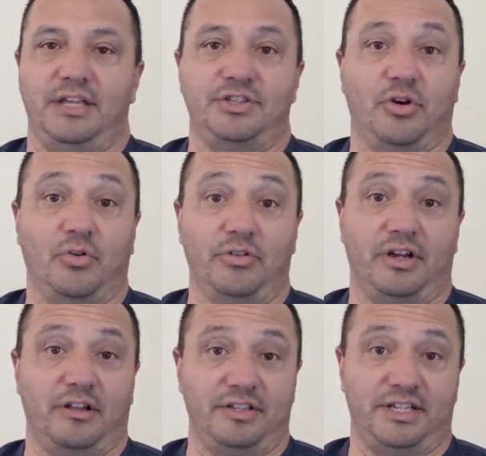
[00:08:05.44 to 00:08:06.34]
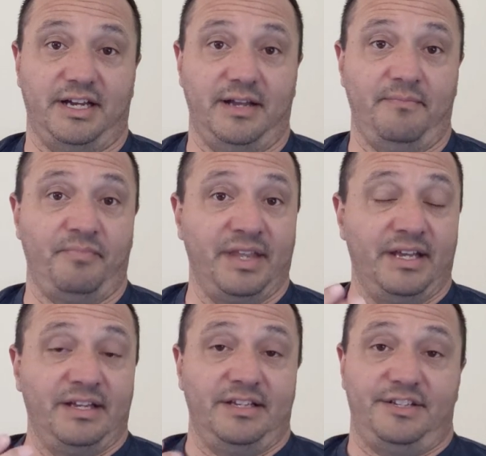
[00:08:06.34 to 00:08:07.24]
told all the time,
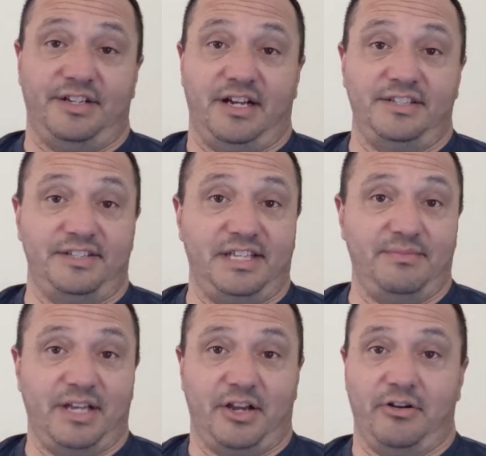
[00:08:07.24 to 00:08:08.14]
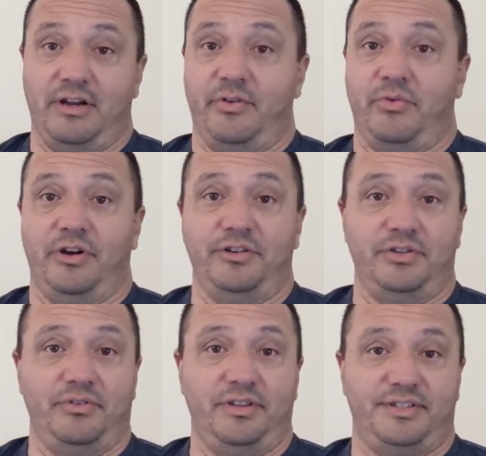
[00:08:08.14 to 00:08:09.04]
Sean, it seems like you're everywhere
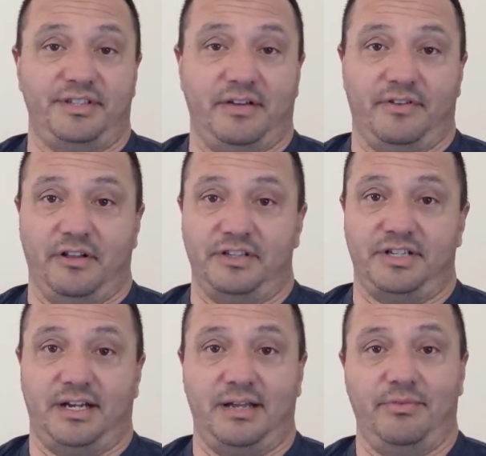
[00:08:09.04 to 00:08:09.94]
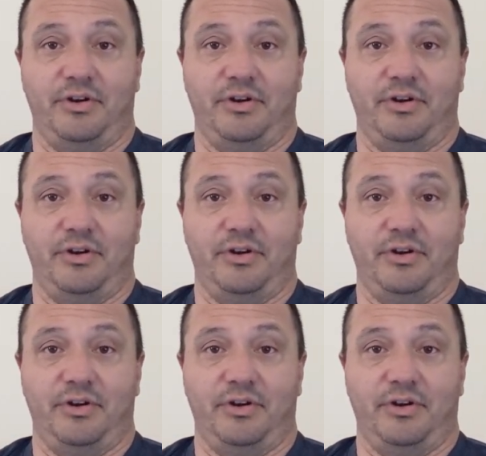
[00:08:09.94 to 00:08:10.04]
doing stuff all the time.